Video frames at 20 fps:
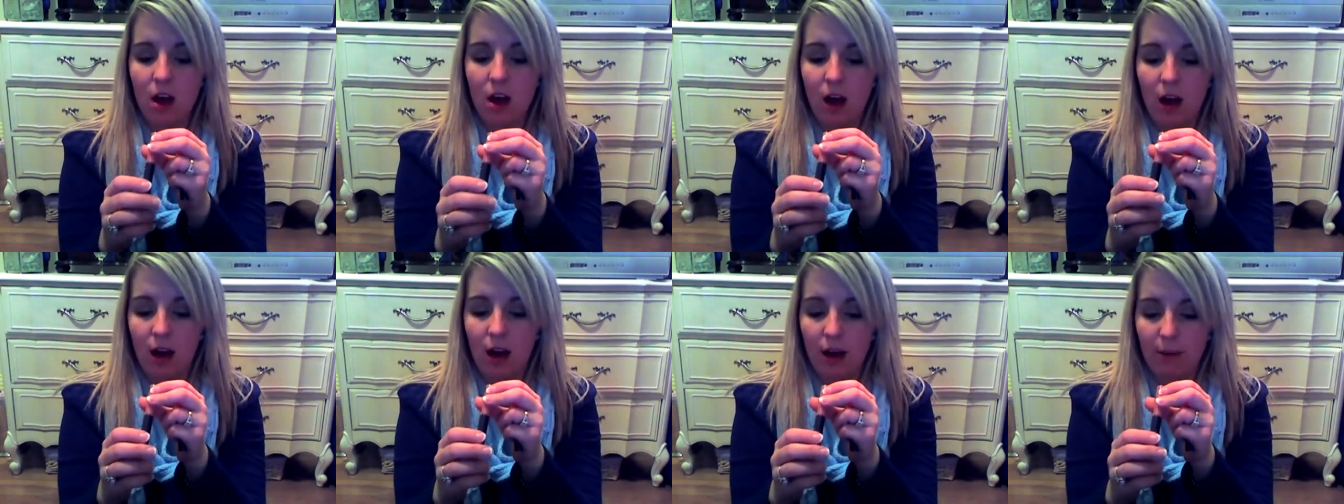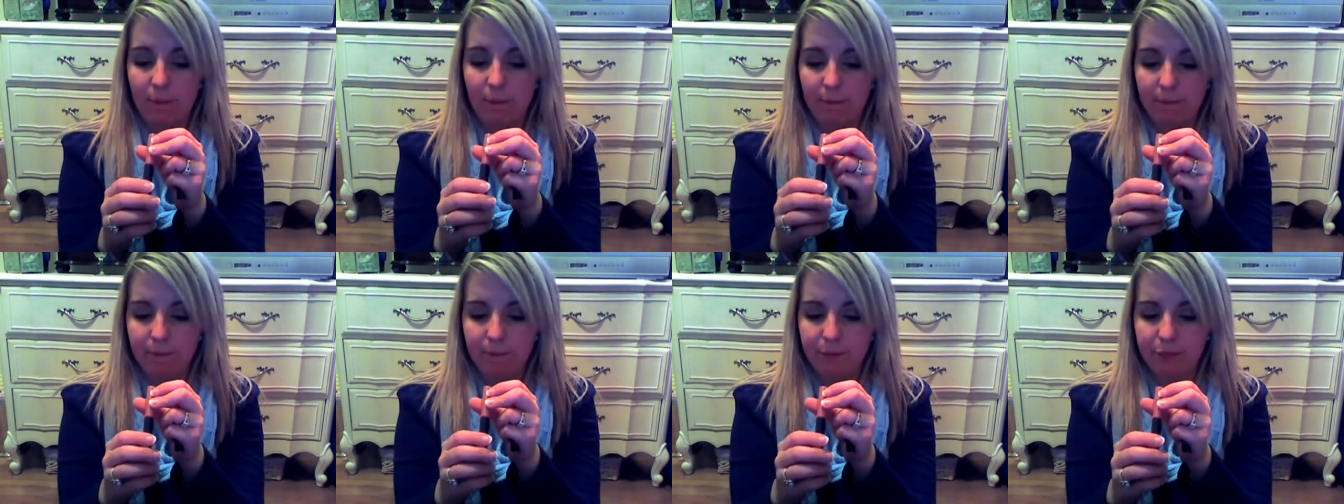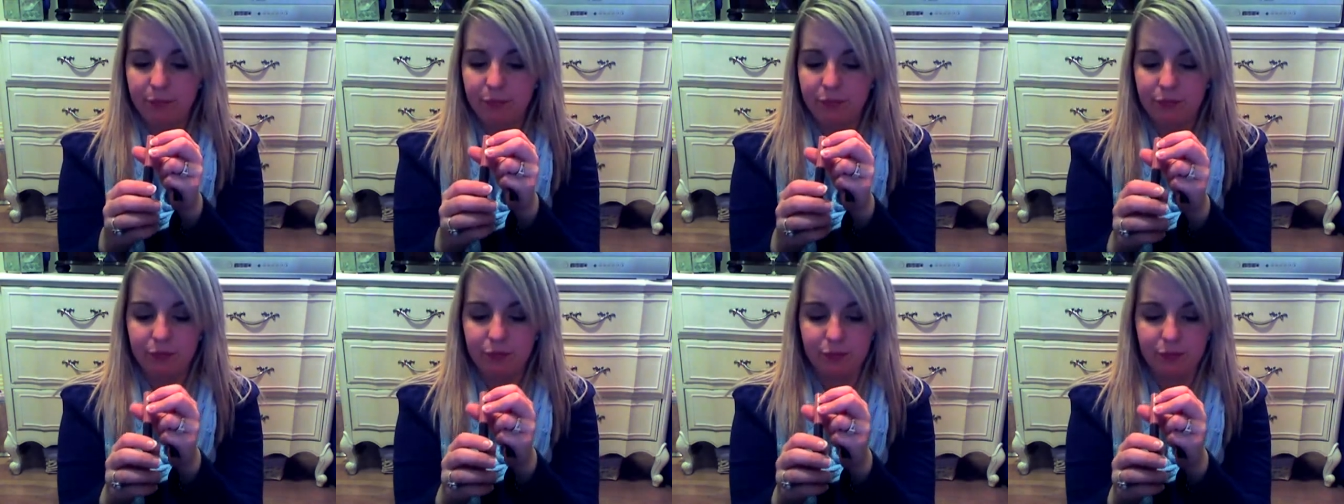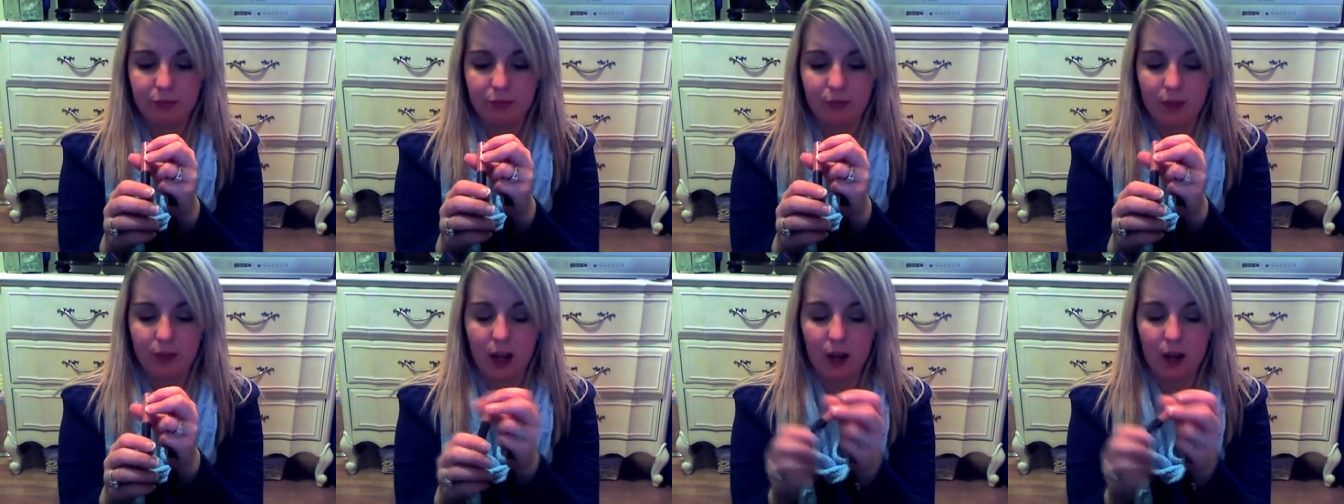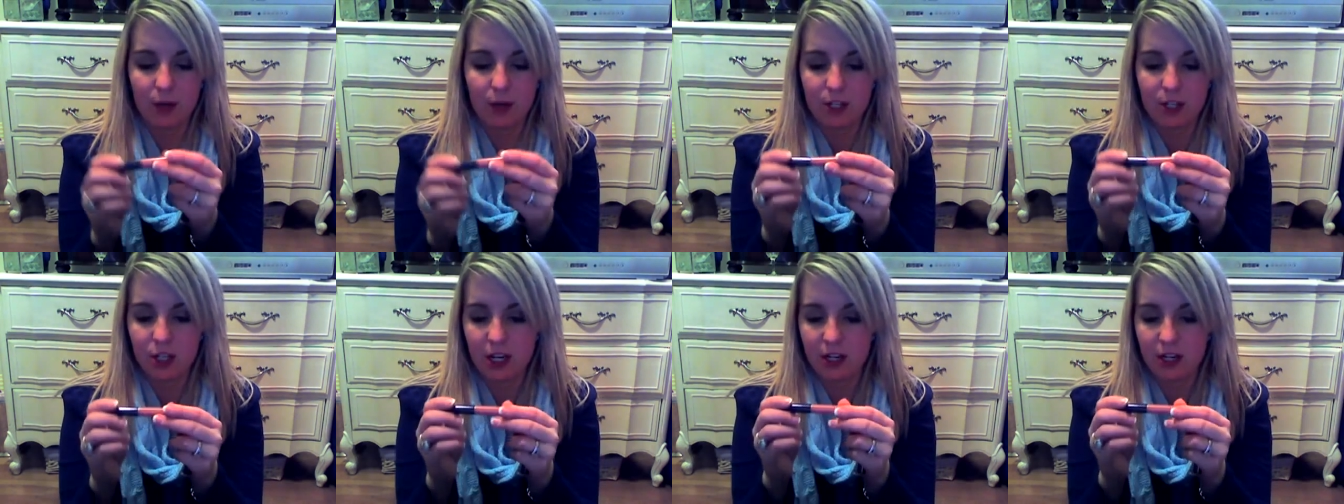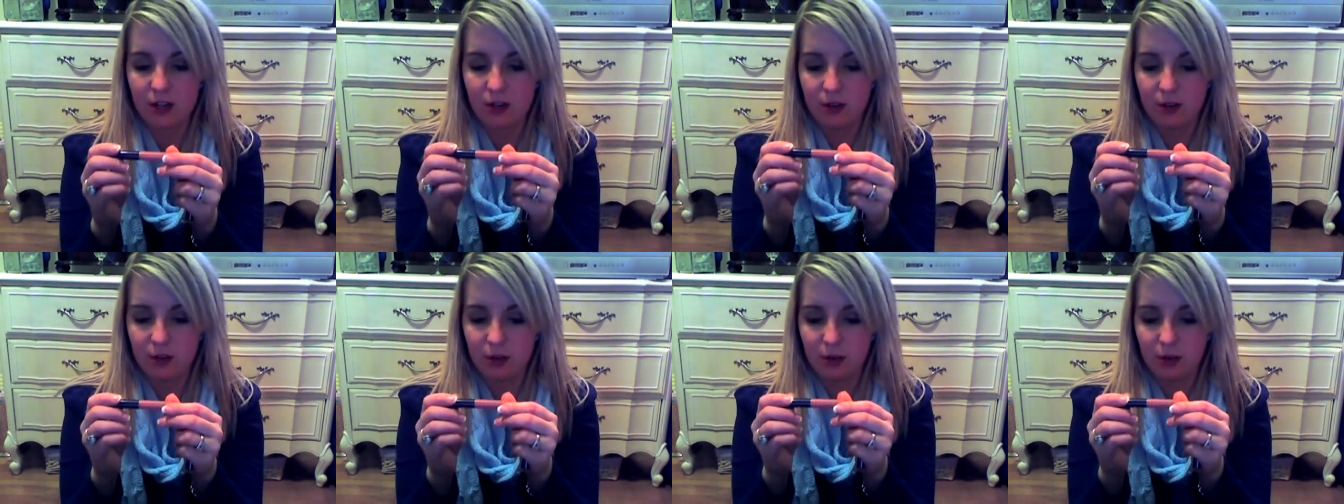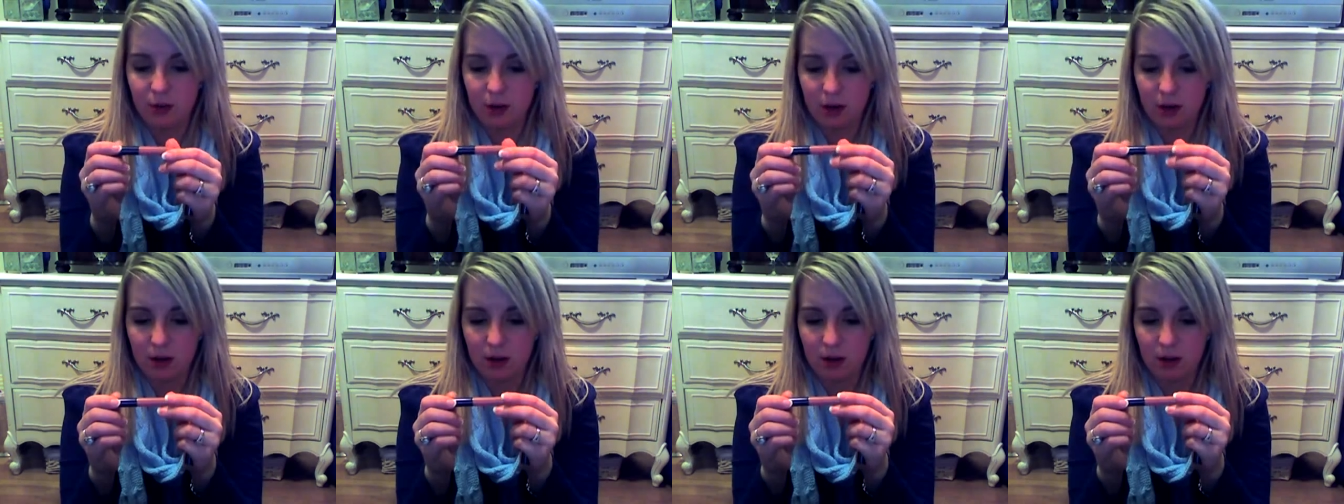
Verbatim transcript: Um, I wish I knew